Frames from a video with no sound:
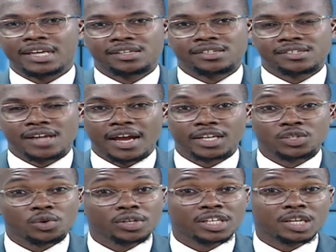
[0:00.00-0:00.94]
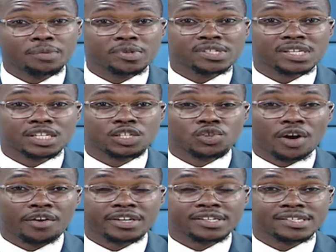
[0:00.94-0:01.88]
insight on deposit
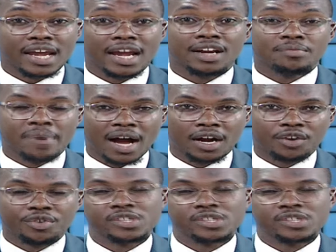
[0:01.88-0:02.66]
insurance and bank